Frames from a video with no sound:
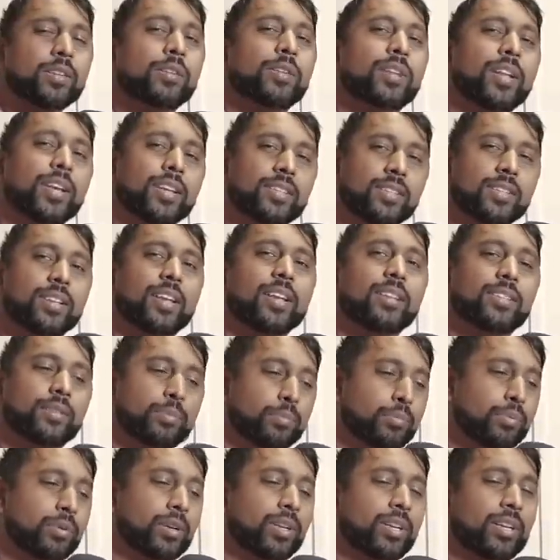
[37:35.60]
Lex gets a
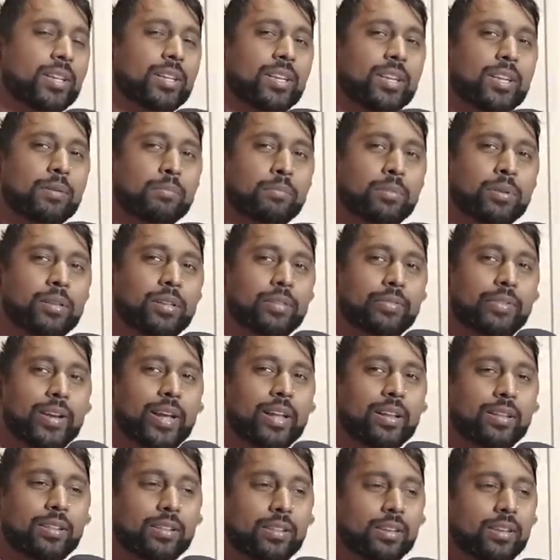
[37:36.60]
pretty clean bill of
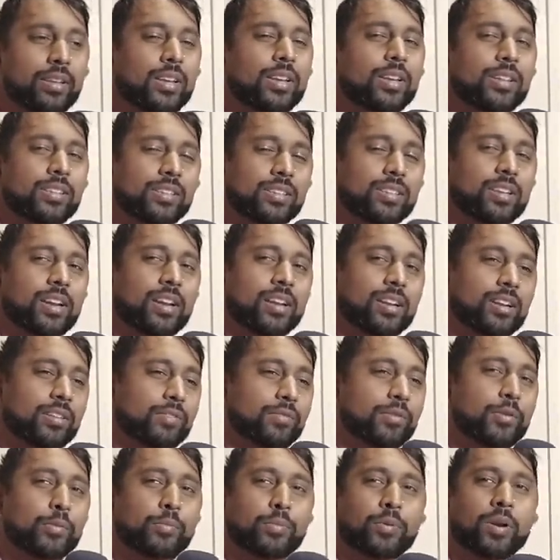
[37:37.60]
health. She's got a
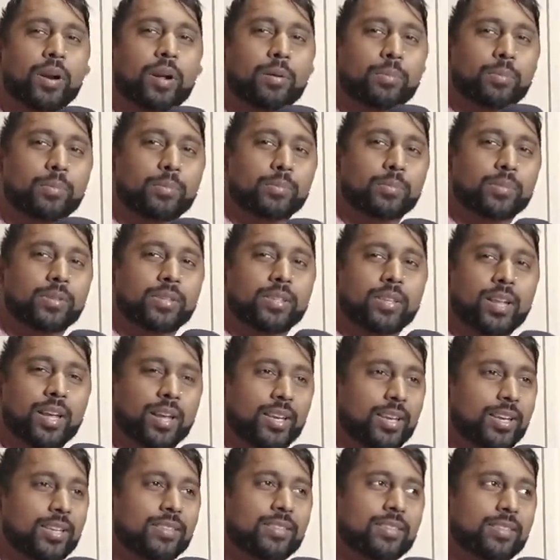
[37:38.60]
few problems. I
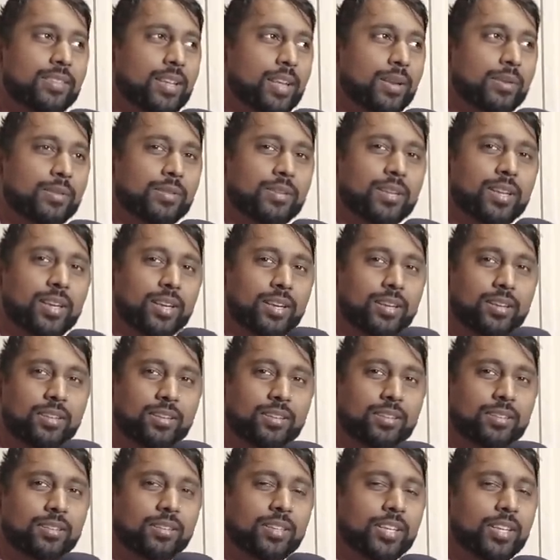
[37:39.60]
guess that's like
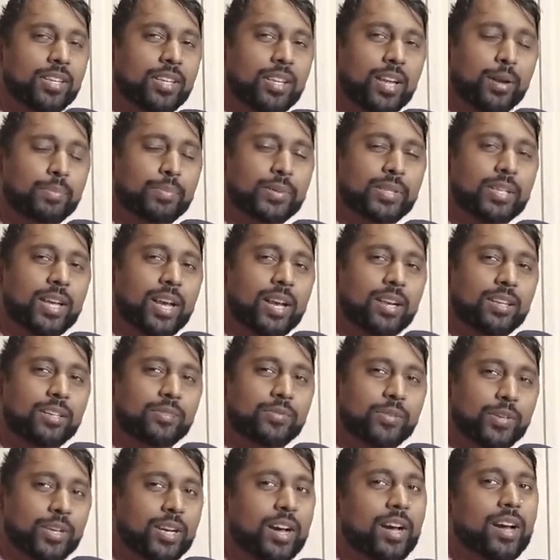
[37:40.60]
hepatitis
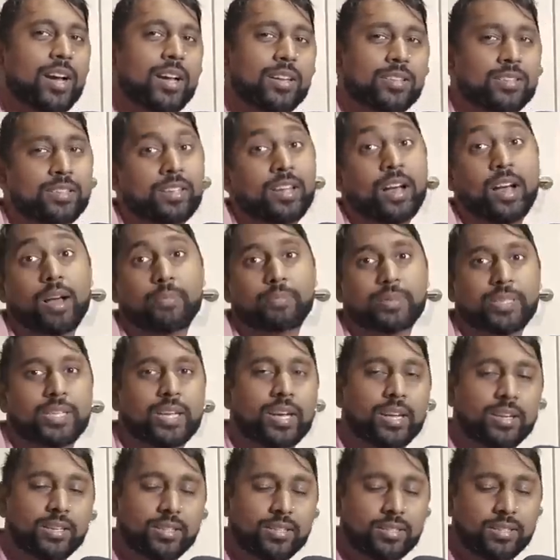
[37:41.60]
for cause,
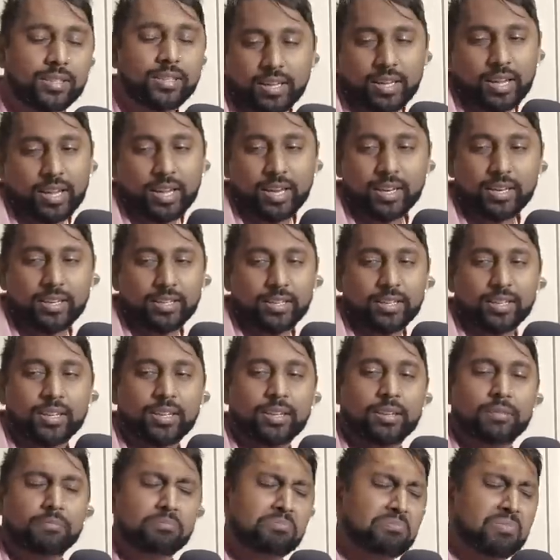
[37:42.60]
copatitis. And,
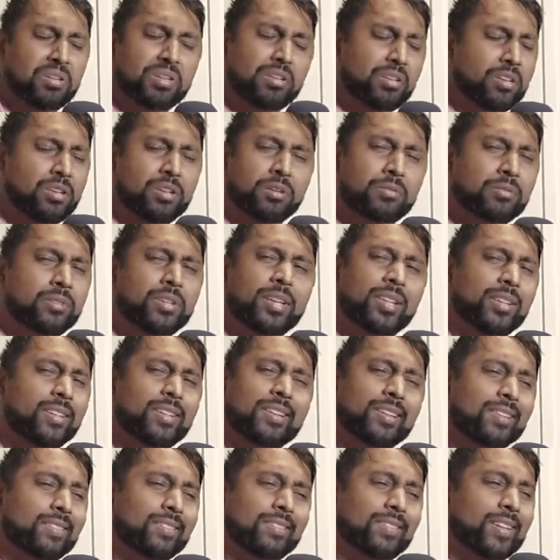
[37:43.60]
but you know,
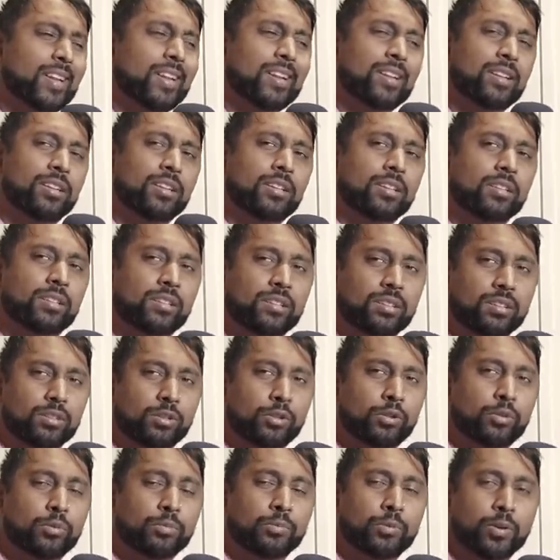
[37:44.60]
nothing that a little
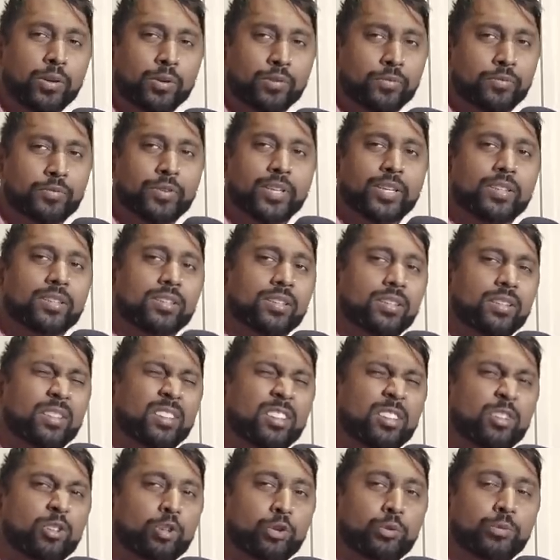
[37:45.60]
lube won't fix, a
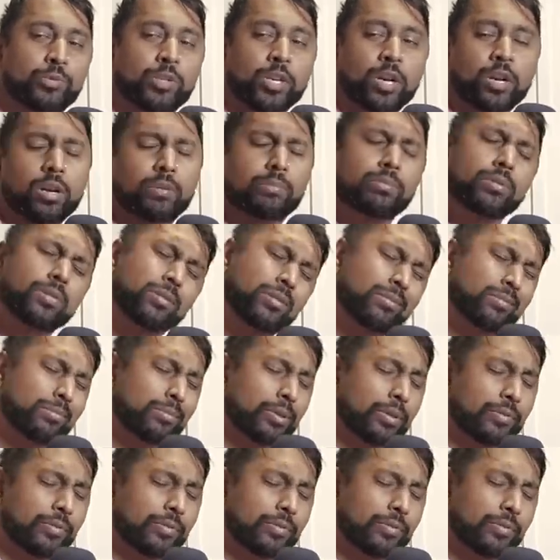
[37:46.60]
little lube job, be